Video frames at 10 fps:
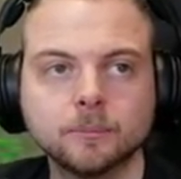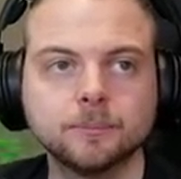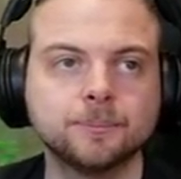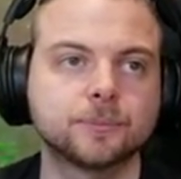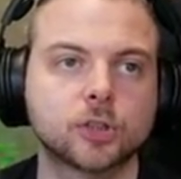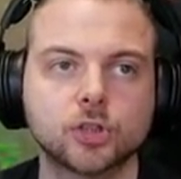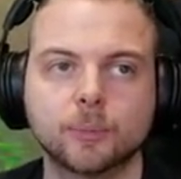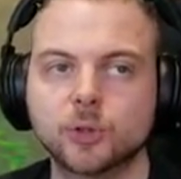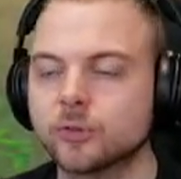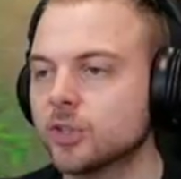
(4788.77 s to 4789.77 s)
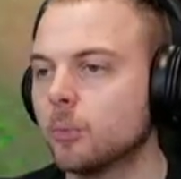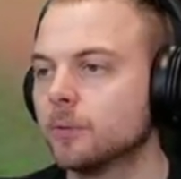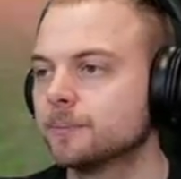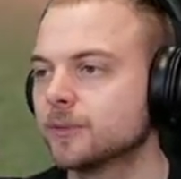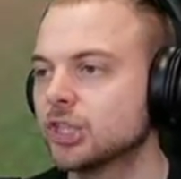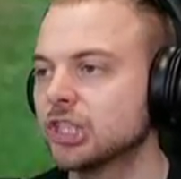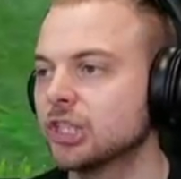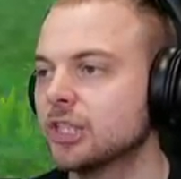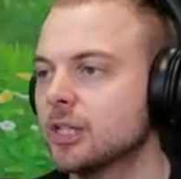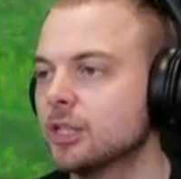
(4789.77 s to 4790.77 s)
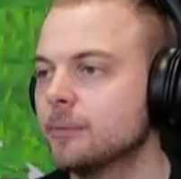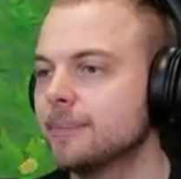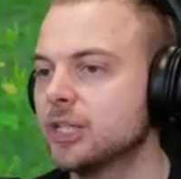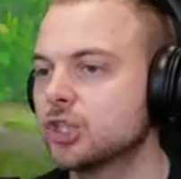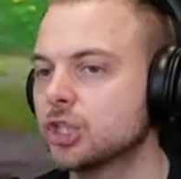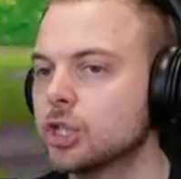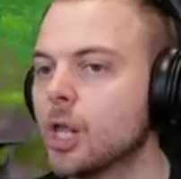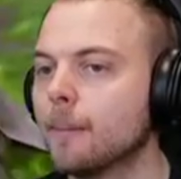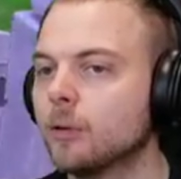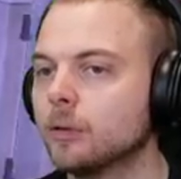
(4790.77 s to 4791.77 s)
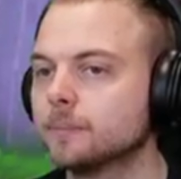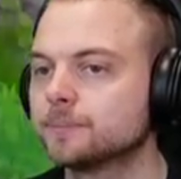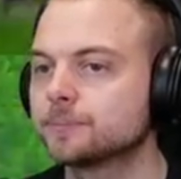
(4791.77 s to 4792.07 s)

Good job shooting someone. S yeah, they mean slobble.